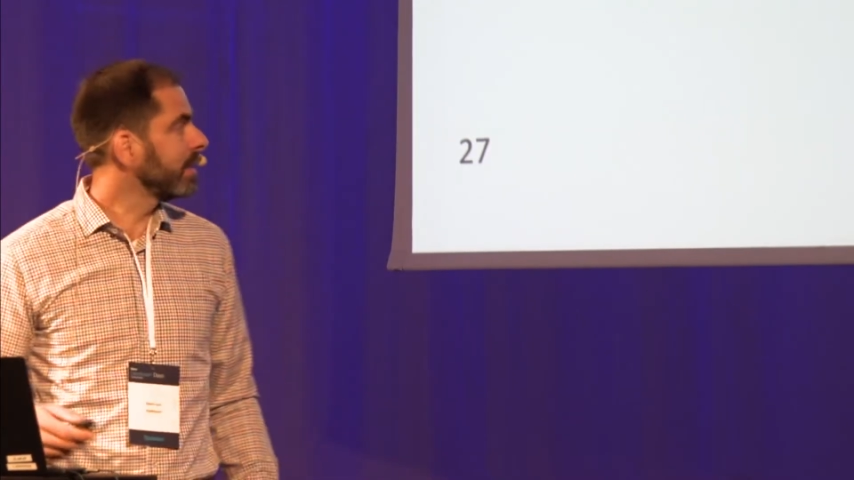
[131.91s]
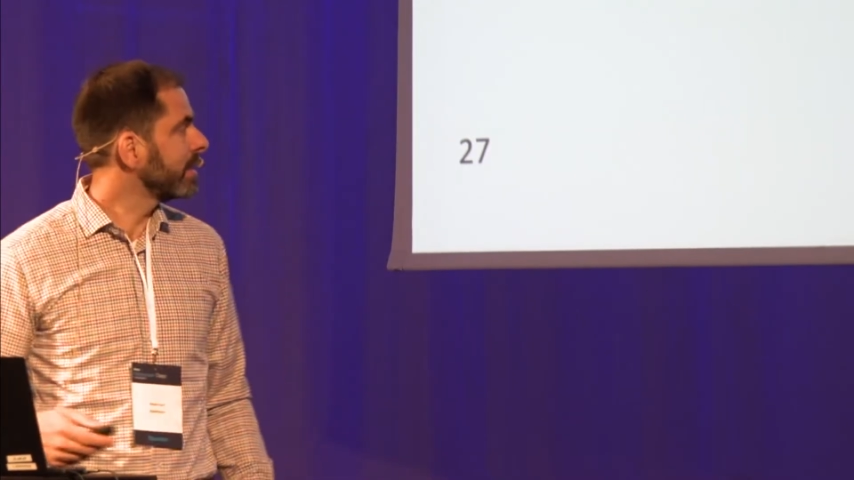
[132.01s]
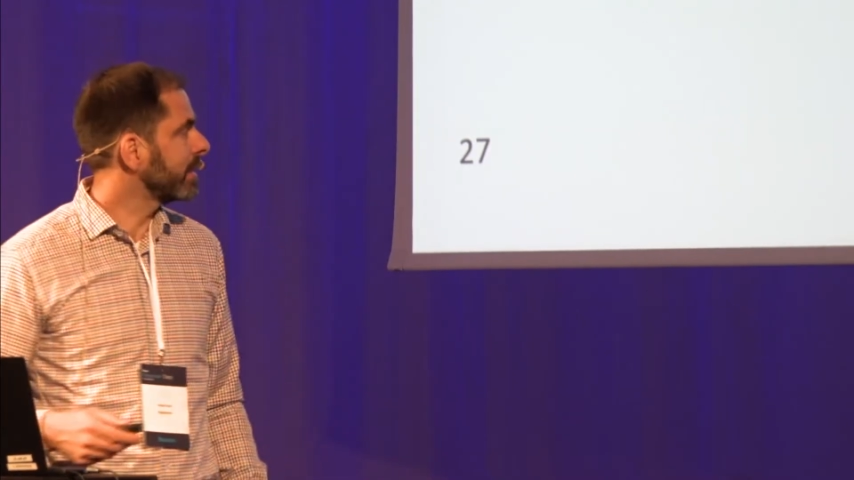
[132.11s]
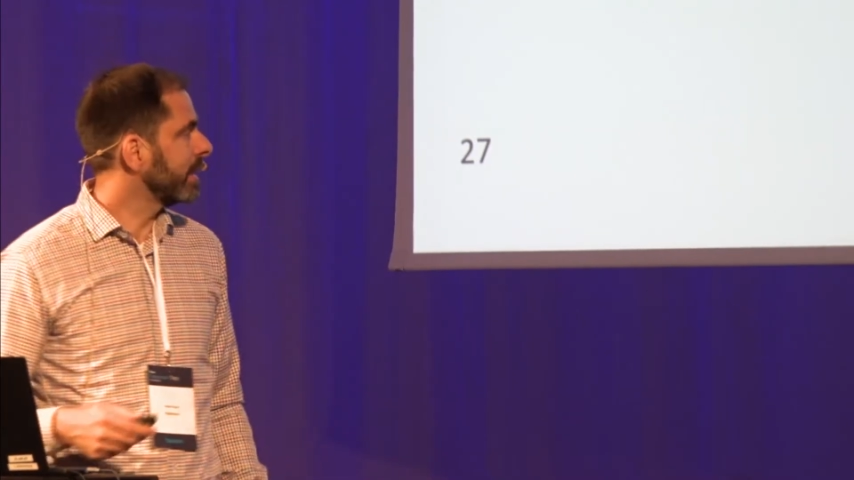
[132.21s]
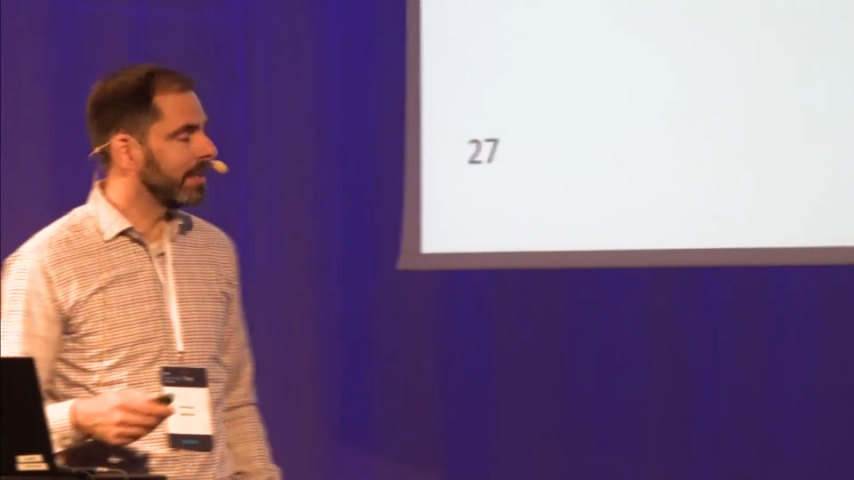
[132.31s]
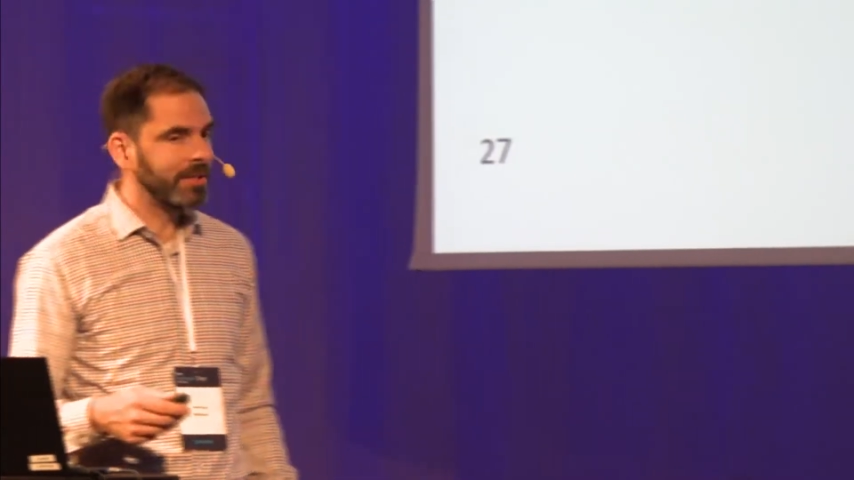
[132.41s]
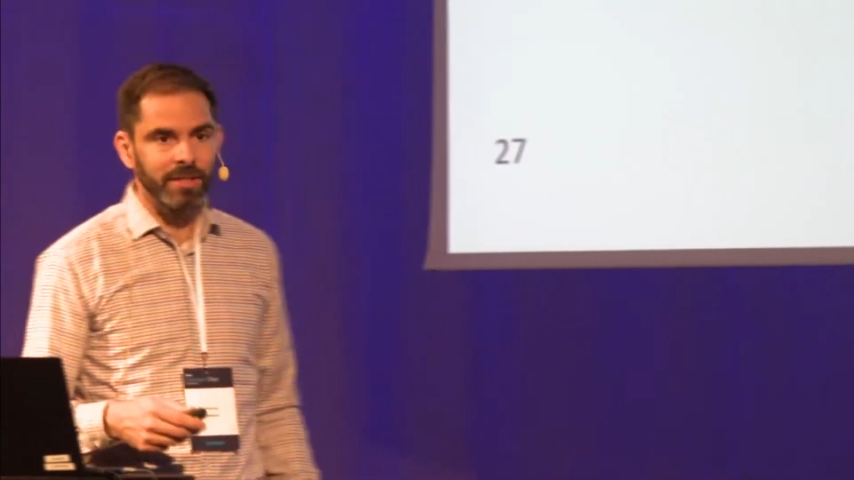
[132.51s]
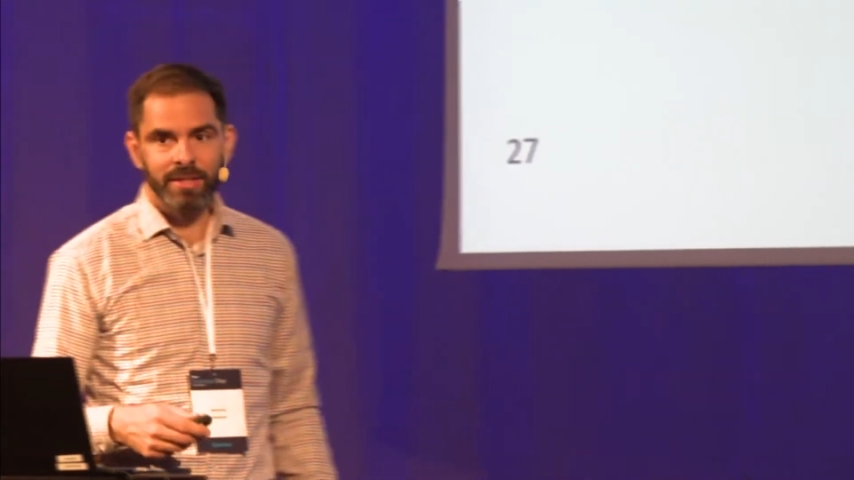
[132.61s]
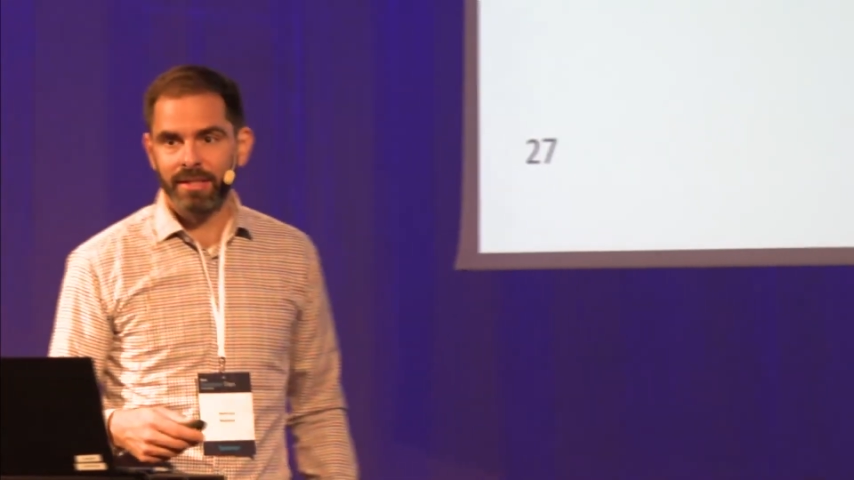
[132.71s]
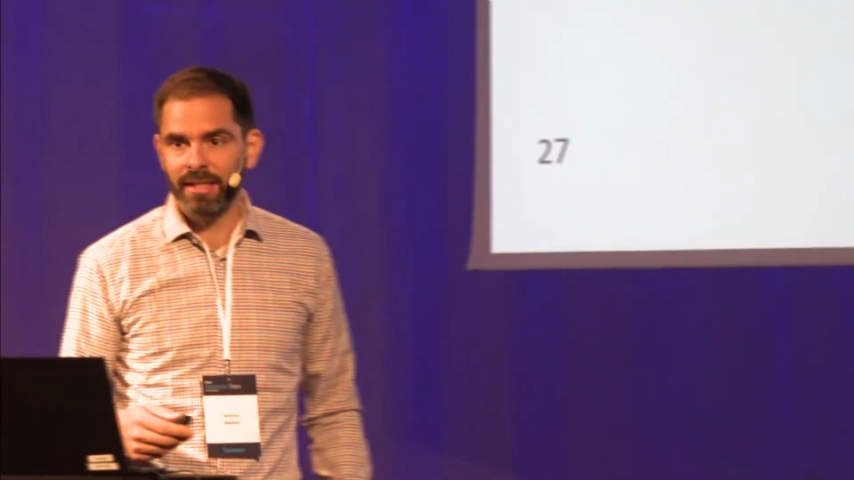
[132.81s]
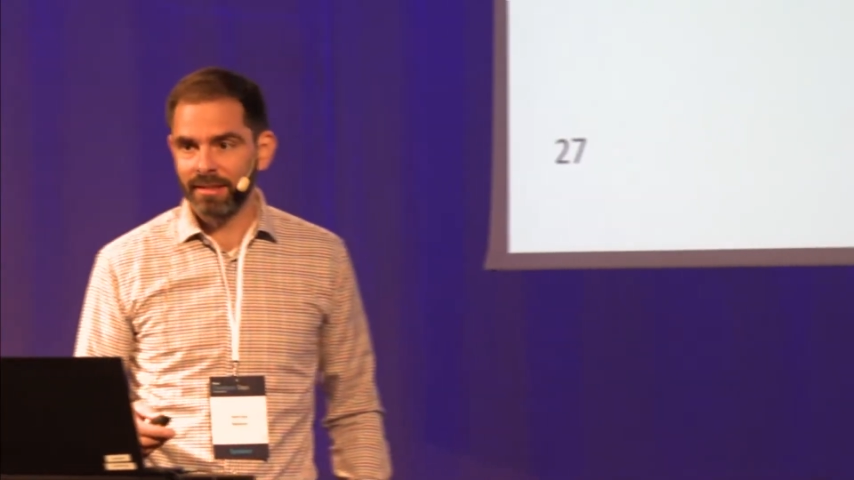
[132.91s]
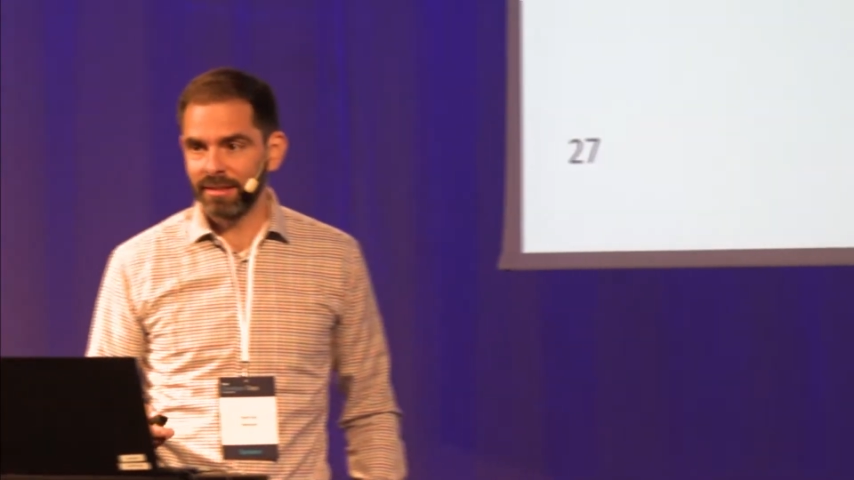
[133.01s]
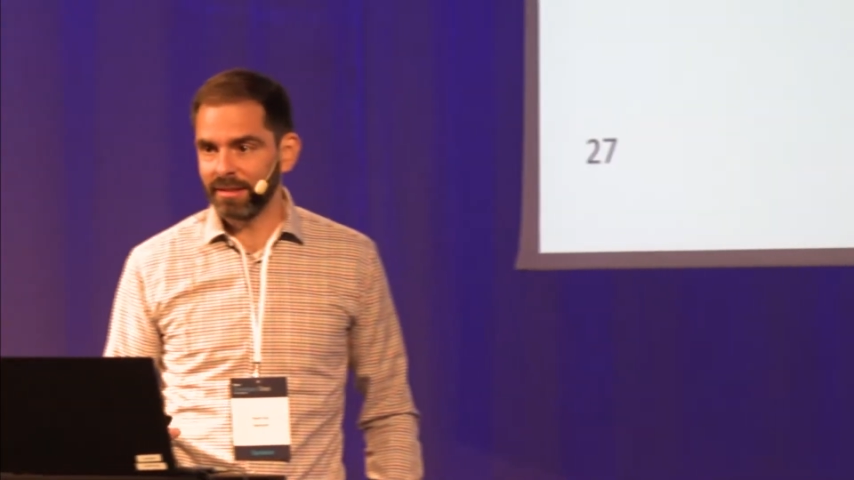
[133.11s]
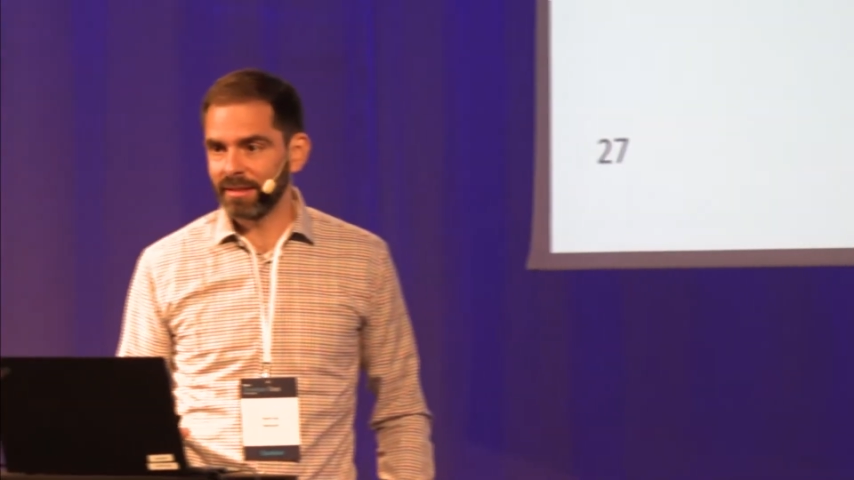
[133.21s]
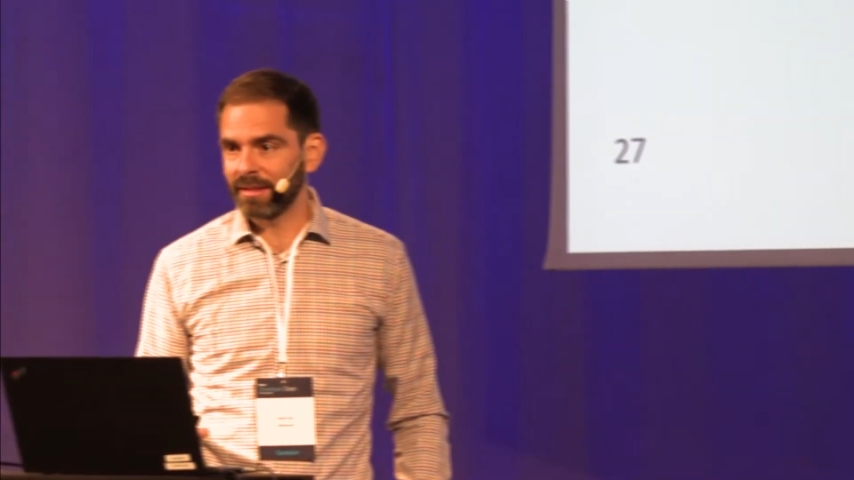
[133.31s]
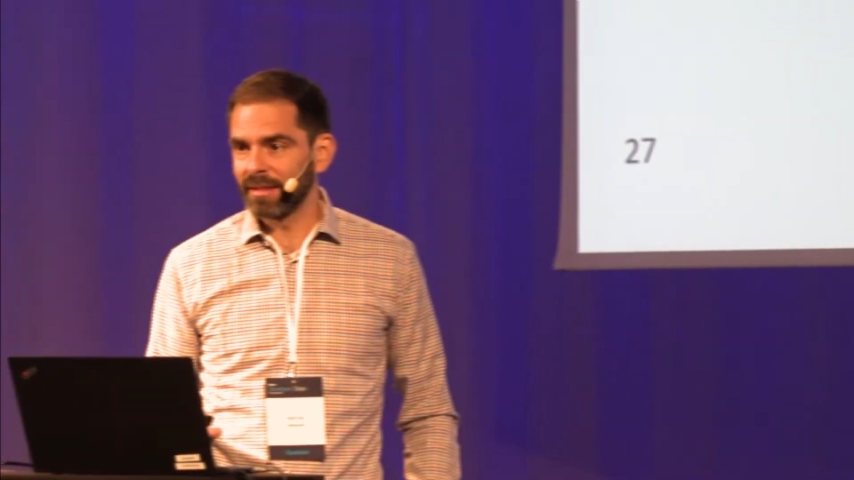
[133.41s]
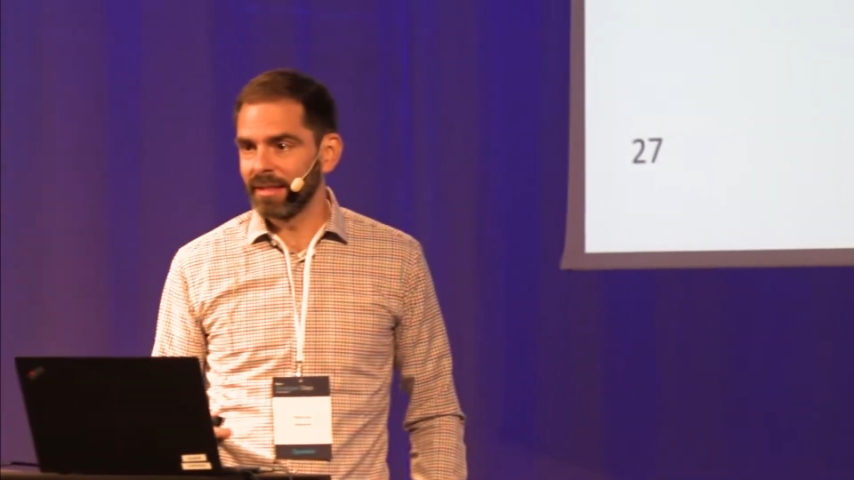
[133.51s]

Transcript: stages that